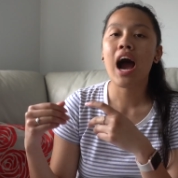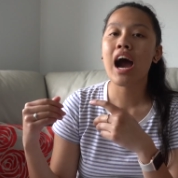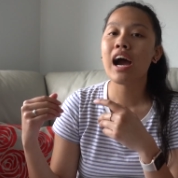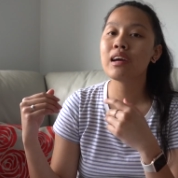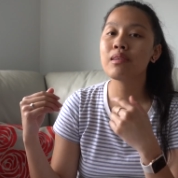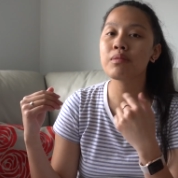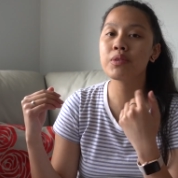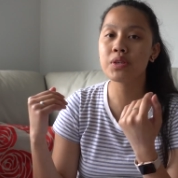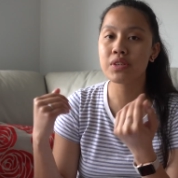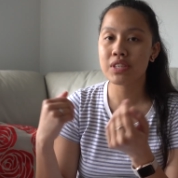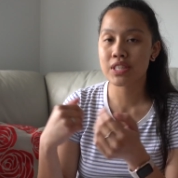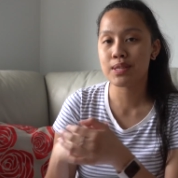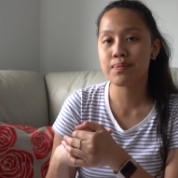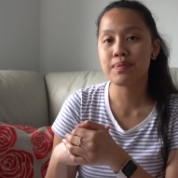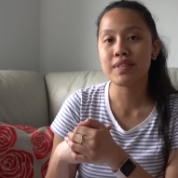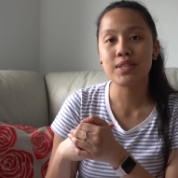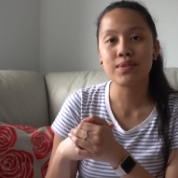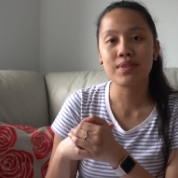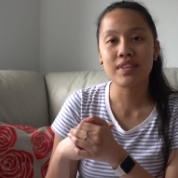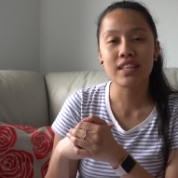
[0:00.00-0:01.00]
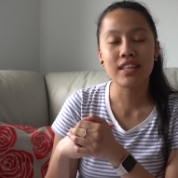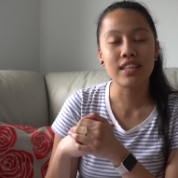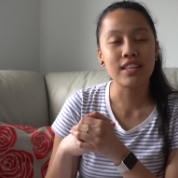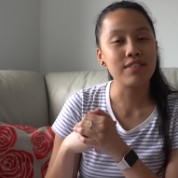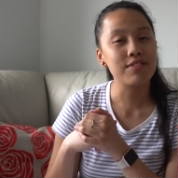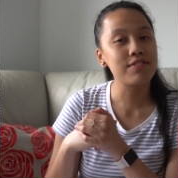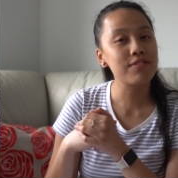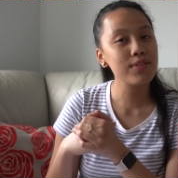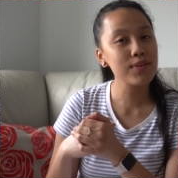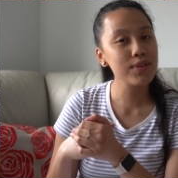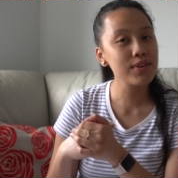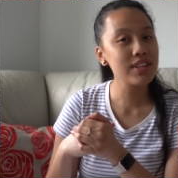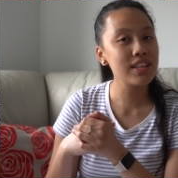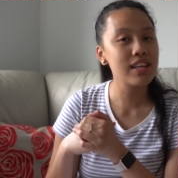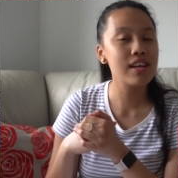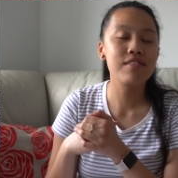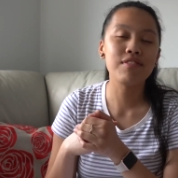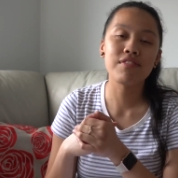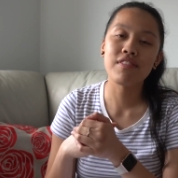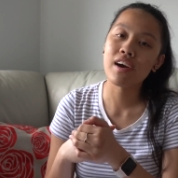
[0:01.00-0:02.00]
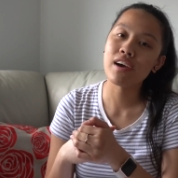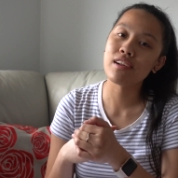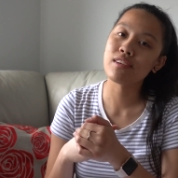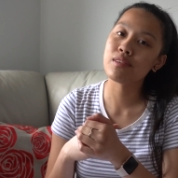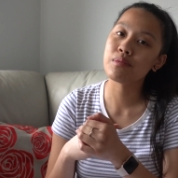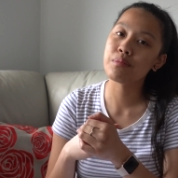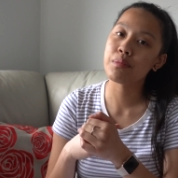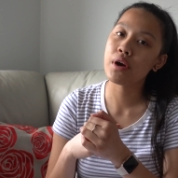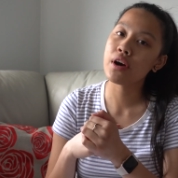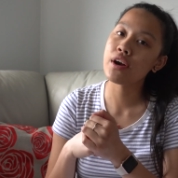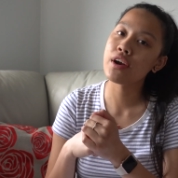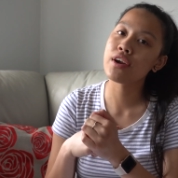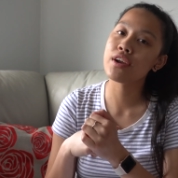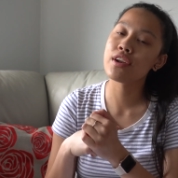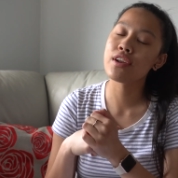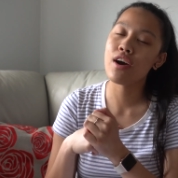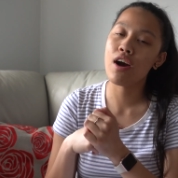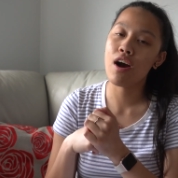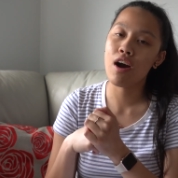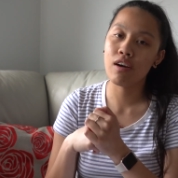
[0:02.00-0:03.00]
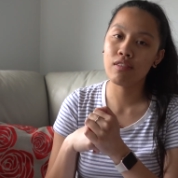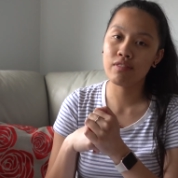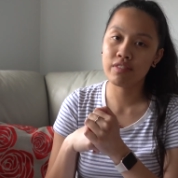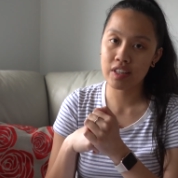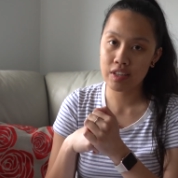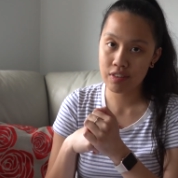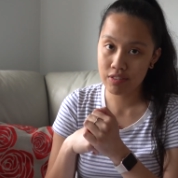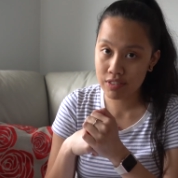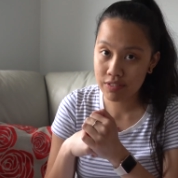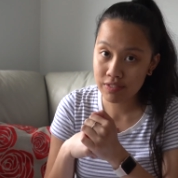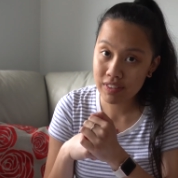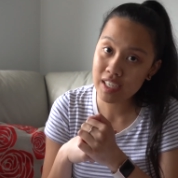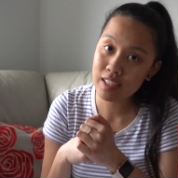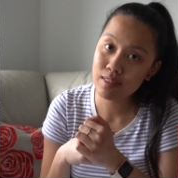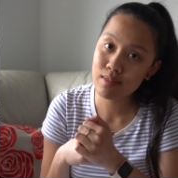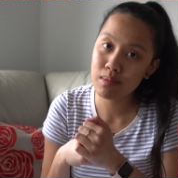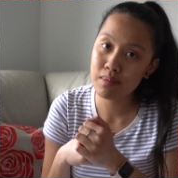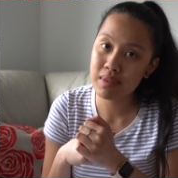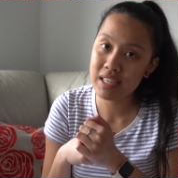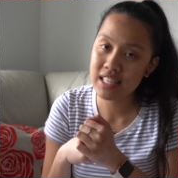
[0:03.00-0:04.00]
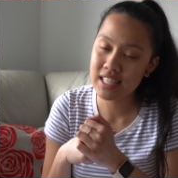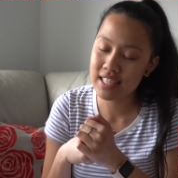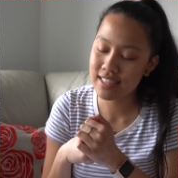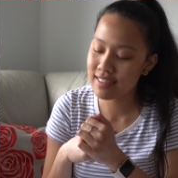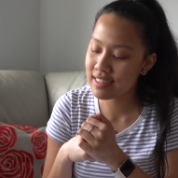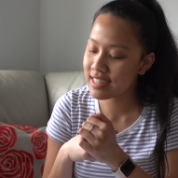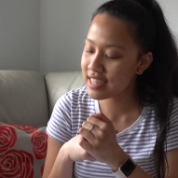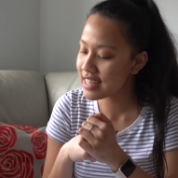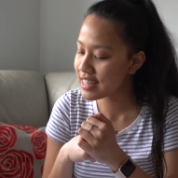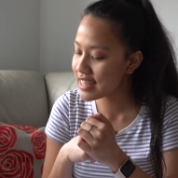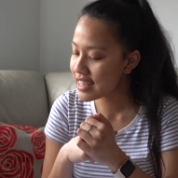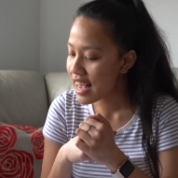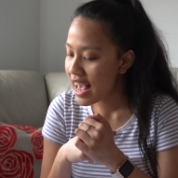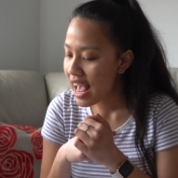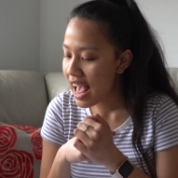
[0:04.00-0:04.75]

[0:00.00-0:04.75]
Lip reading: I'm going to be doing the fourth and final part of the Reflect With Me series,